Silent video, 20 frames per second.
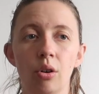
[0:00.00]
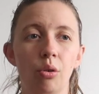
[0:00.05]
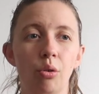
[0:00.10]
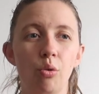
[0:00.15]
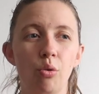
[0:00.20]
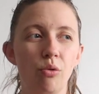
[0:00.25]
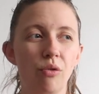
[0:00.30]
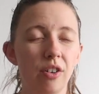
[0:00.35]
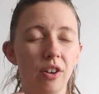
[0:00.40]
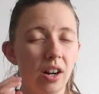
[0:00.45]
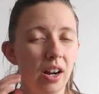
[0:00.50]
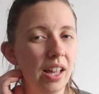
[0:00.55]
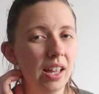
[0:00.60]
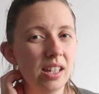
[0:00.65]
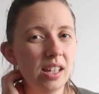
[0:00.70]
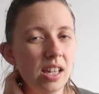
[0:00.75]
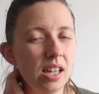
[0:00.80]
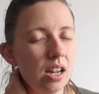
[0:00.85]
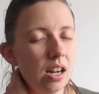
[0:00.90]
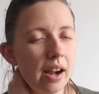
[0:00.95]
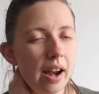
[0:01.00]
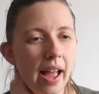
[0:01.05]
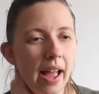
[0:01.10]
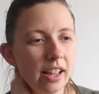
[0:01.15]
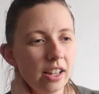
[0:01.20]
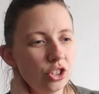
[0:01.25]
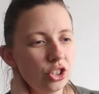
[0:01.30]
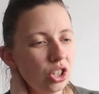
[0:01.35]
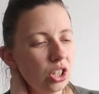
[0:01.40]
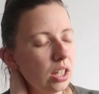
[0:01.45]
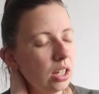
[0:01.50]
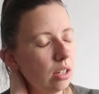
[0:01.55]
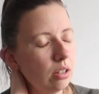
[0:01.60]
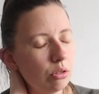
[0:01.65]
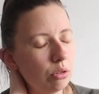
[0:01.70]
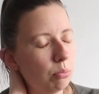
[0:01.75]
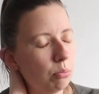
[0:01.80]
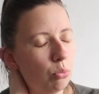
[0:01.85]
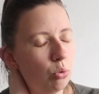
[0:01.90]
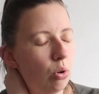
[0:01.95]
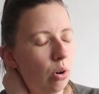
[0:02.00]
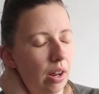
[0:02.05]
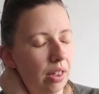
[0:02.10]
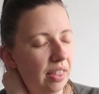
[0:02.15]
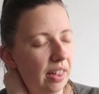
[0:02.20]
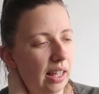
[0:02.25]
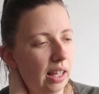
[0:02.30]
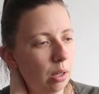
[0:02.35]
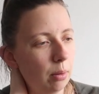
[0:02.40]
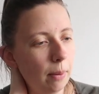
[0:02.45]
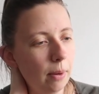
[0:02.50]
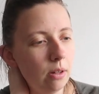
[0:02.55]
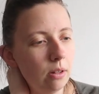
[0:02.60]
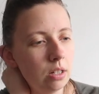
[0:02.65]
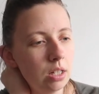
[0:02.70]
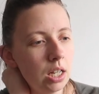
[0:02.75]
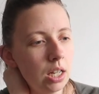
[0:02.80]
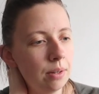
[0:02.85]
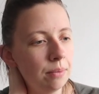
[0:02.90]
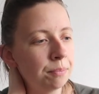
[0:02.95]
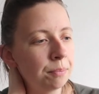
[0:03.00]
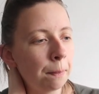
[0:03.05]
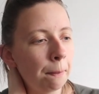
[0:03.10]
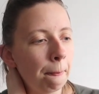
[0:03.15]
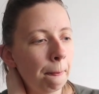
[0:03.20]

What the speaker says: or over a year actually, the more I think about it.